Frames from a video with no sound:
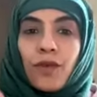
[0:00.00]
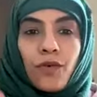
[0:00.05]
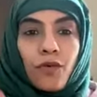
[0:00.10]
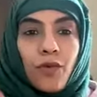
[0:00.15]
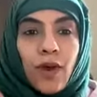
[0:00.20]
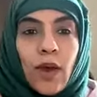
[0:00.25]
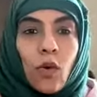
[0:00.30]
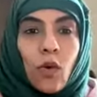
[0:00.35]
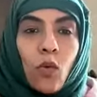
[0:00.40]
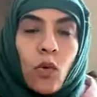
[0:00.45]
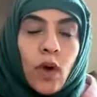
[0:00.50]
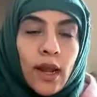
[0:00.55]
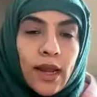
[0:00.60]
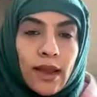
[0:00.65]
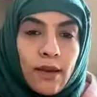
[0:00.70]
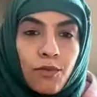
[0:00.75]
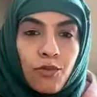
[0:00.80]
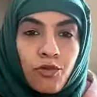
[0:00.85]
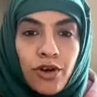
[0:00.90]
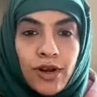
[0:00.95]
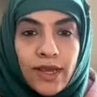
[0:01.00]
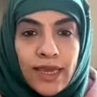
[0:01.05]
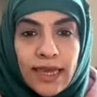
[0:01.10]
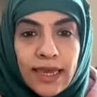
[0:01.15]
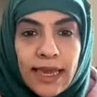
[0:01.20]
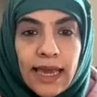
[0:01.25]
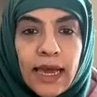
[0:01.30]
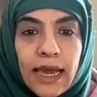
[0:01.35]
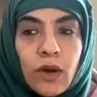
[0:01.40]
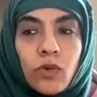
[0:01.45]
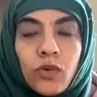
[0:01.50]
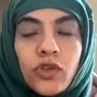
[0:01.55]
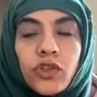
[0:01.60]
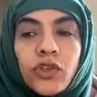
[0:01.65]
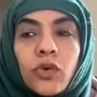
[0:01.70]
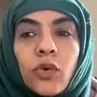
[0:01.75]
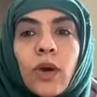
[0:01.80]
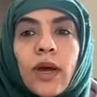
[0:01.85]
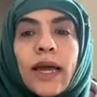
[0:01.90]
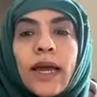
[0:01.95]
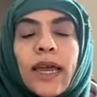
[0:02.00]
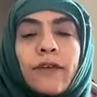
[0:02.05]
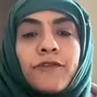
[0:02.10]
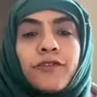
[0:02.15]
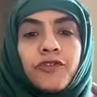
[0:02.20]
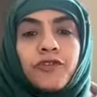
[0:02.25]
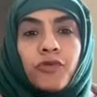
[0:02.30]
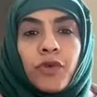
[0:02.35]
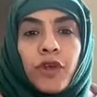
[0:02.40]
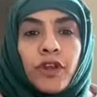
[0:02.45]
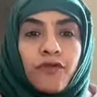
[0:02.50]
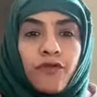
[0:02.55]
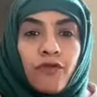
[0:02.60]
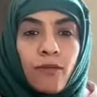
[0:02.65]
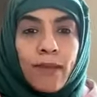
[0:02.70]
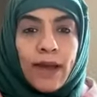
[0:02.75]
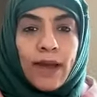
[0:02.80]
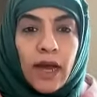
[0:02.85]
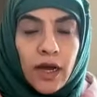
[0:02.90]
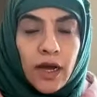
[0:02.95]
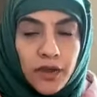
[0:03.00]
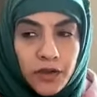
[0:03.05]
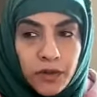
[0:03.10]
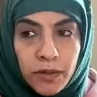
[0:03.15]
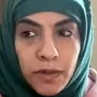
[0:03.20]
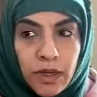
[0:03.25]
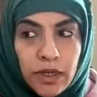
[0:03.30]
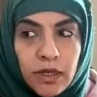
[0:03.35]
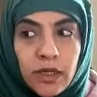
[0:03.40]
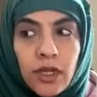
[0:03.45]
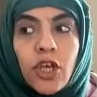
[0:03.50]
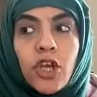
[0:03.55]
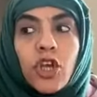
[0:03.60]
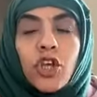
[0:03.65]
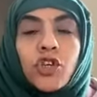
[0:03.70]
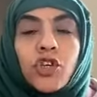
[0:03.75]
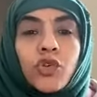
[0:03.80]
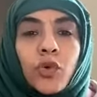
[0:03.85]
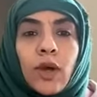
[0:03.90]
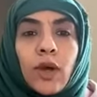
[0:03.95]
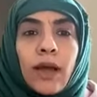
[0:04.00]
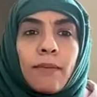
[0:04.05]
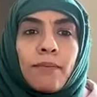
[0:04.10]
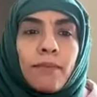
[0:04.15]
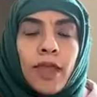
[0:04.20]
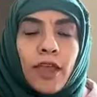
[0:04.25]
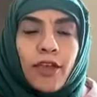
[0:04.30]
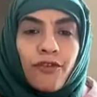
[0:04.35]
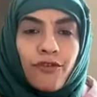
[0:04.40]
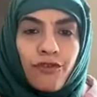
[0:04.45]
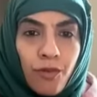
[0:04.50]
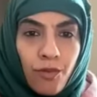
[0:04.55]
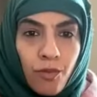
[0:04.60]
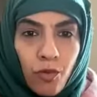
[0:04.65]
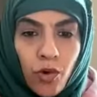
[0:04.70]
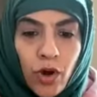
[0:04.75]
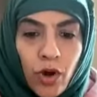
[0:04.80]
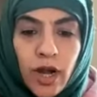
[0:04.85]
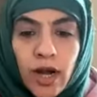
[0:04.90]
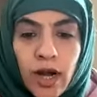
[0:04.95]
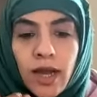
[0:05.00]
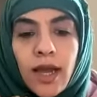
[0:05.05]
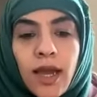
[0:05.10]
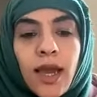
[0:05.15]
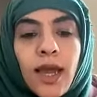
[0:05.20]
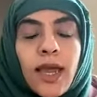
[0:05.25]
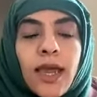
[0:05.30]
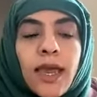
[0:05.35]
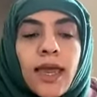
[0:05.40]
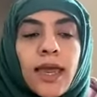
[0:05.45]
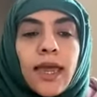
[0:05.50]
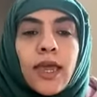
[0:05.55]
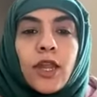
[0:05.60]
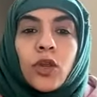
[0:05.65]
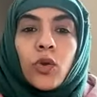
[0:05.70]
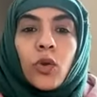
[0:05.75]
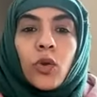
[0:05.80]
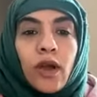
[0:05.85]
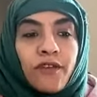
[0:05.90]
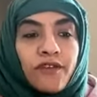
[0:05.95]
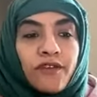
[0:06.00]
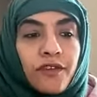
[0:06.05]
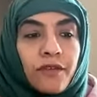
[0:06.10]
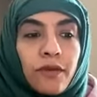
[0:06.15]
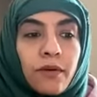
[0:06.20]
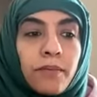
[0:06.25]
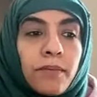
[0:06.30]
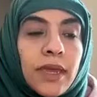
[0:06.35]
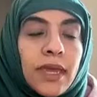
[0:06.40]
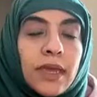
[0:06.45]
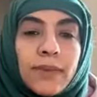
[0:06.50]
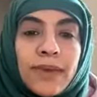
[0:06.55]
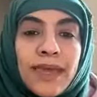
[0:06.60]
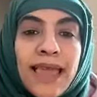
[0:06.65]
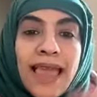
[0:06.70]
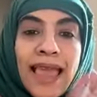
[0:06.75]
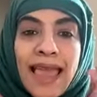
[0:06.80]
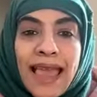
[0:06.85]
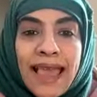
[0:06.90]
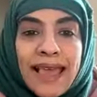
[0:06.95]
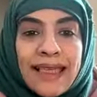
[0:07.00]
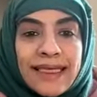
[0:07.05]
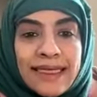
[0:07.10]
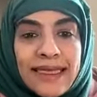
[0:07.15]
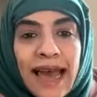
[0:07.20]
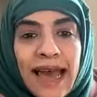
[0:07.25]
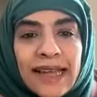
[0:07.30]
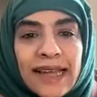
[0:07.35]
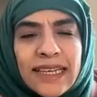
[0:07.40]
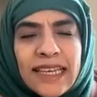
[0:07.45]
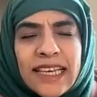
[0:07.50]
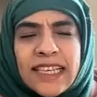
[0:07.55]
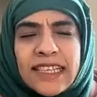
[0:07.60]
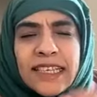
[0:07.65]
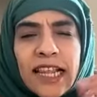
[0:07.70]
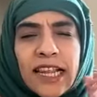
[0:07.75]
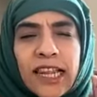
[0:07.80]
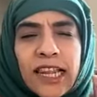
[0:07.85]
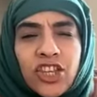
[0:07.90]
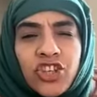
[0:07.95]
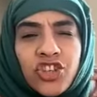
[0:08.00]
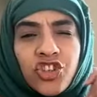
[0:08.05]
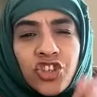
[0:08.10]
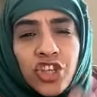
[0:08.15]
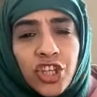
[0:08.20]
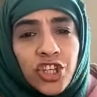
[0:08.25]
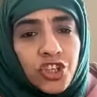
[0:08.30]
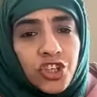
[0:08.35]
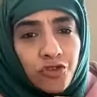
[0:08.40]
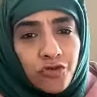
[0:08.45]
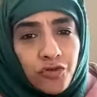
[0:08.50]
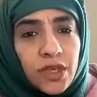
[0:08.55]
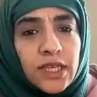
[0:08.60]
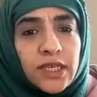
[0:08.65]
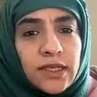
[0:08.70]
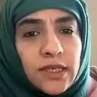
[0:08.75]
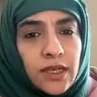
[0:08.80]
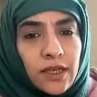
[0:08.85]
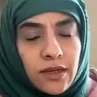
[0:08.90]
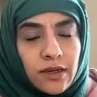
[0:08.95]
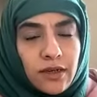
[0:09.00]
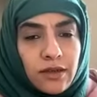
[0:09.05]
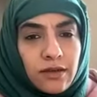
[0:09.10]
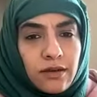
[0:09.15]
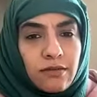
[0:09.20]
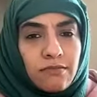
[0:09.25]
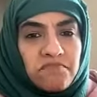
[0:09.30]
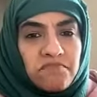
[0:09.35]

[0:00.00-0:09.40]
right, while I'm working out. So I have to wait for my husband to come back from work and look after the baby. And that is a legit reason,